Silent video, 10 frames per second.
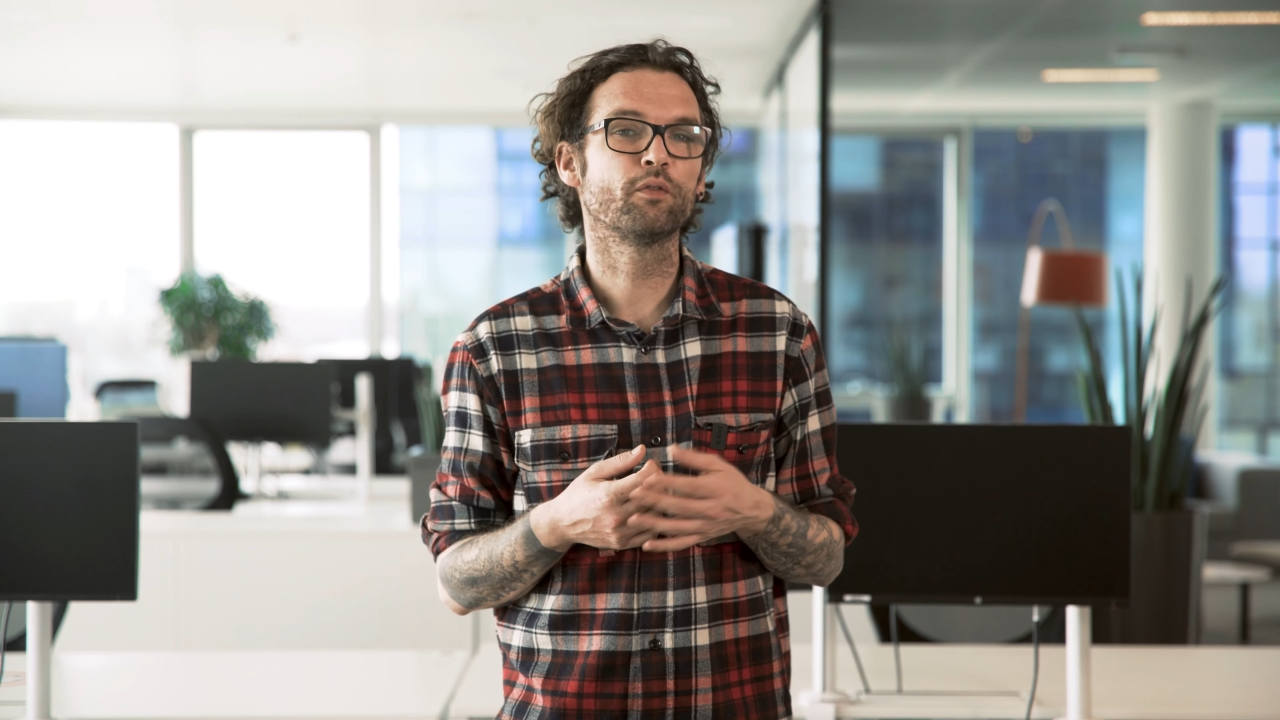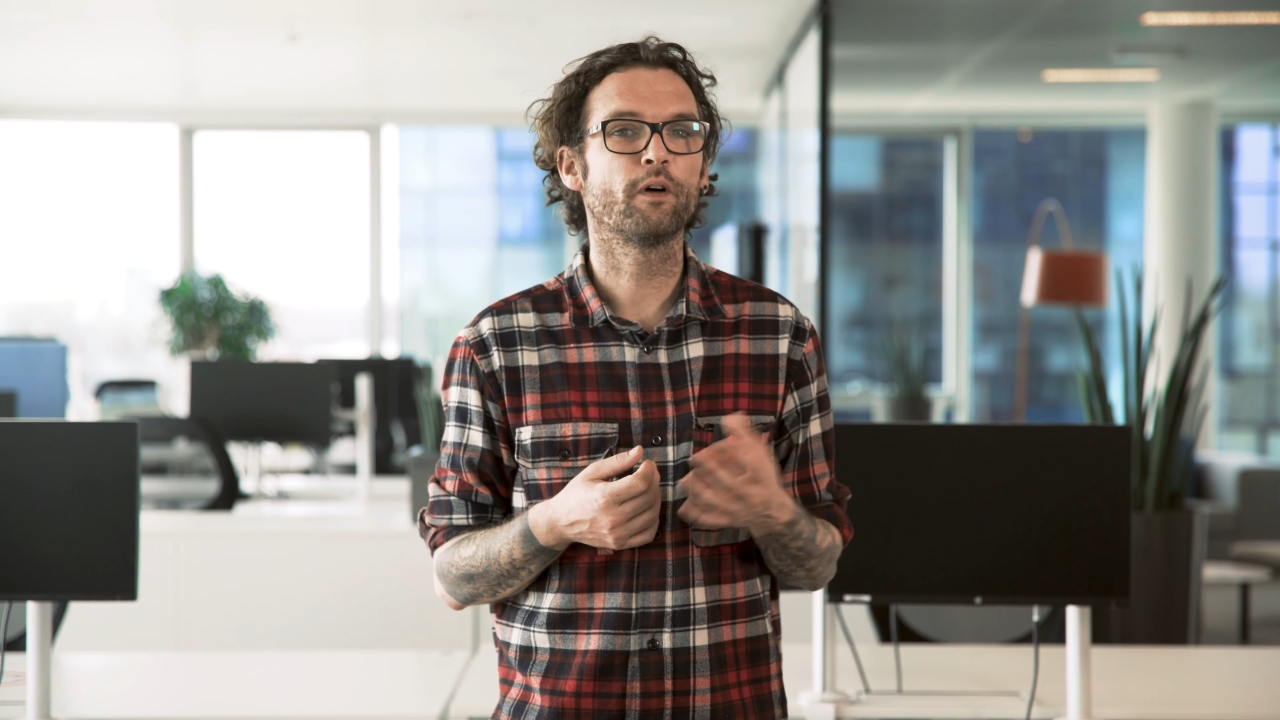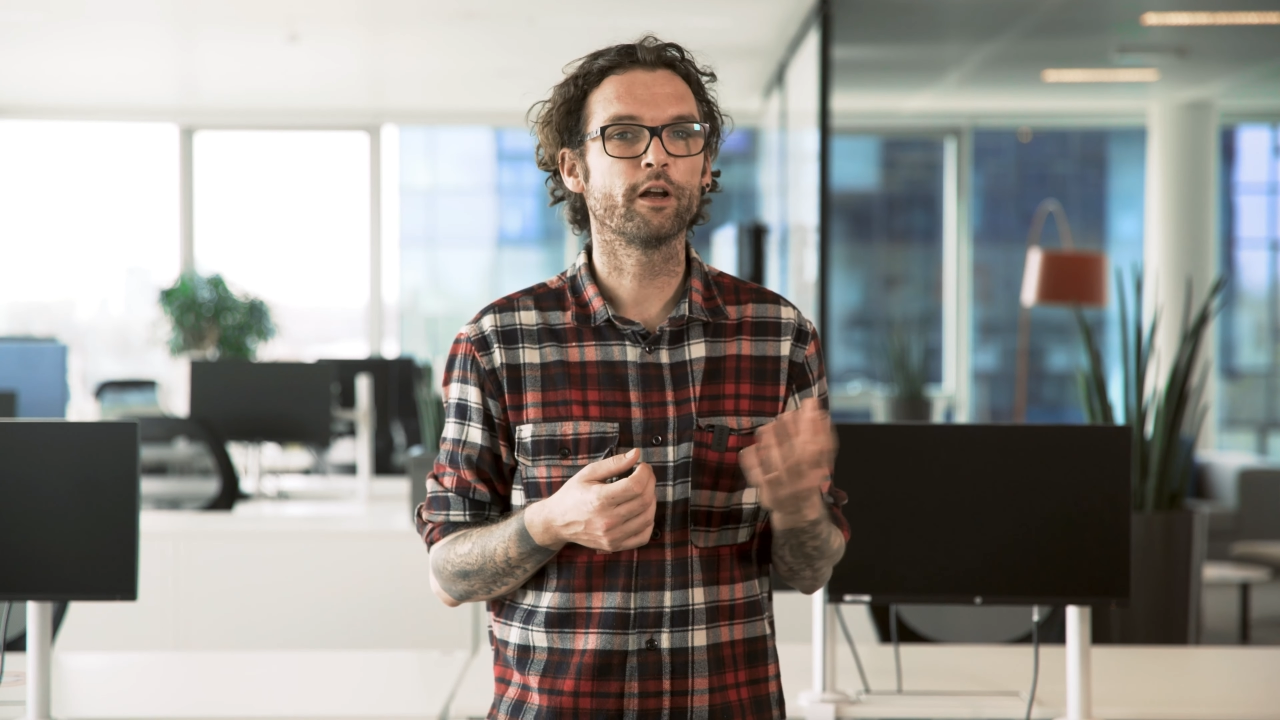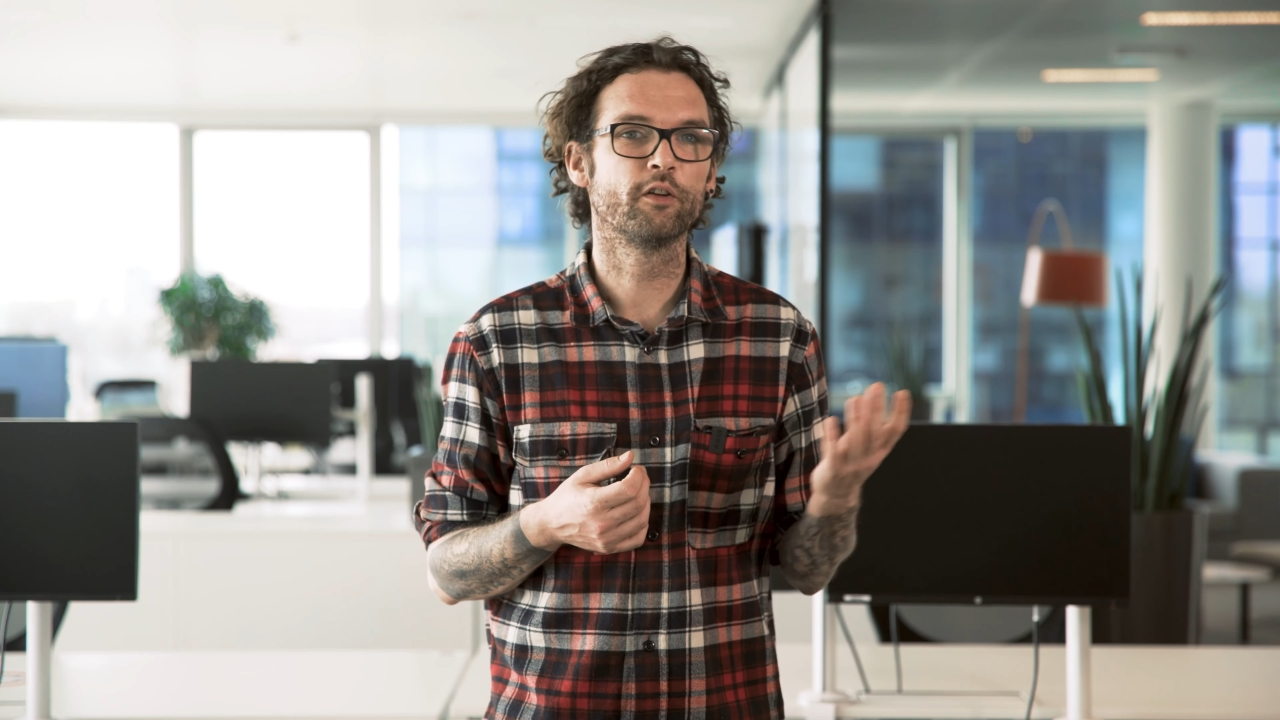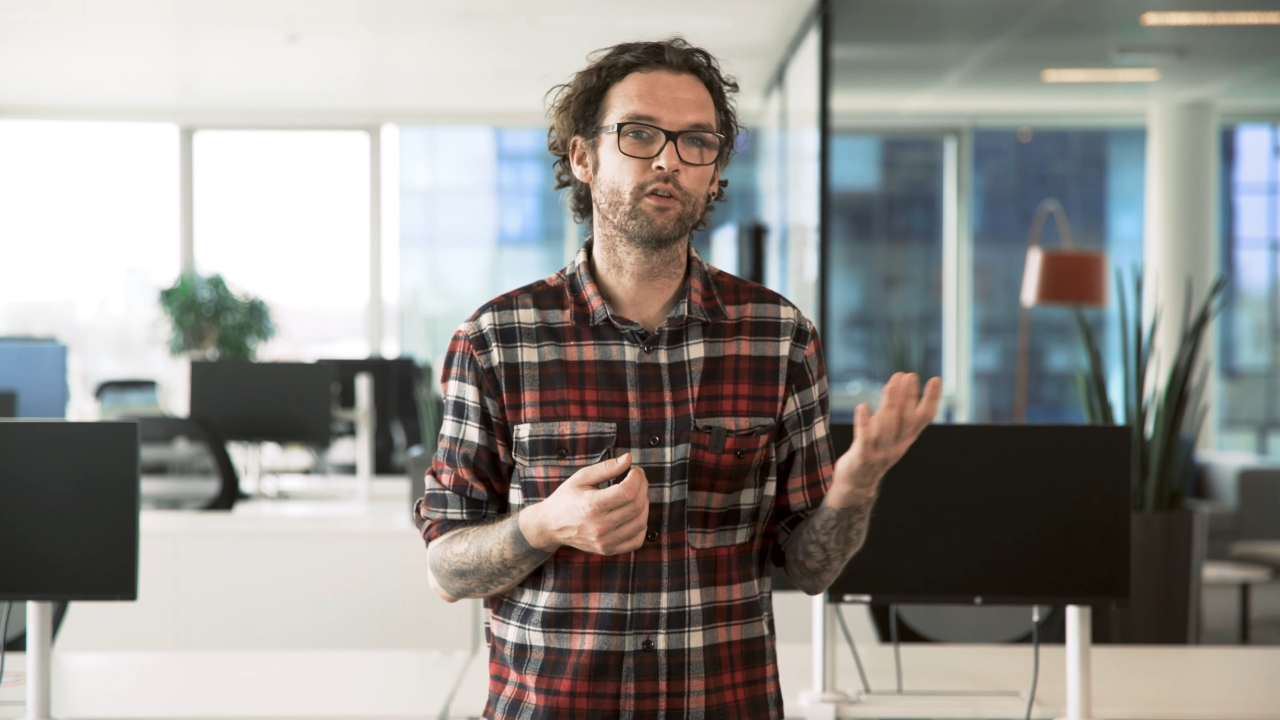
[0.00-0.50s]

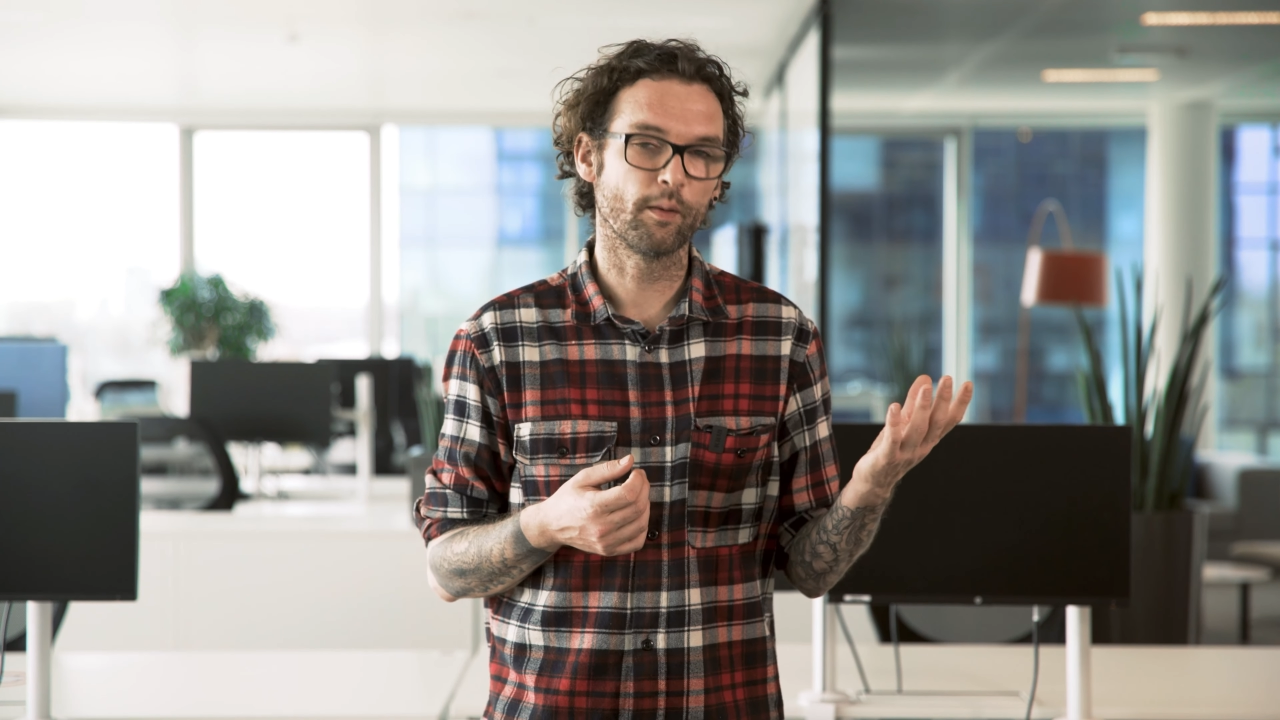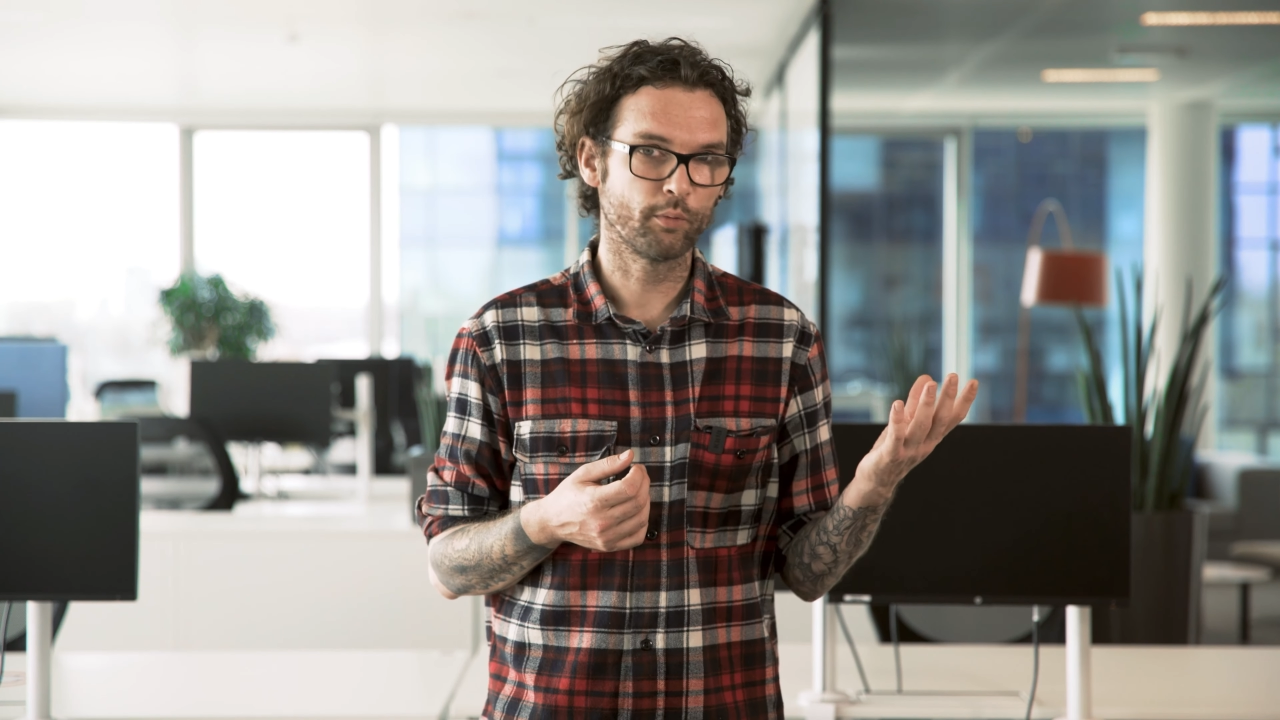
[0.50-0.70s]
Finance and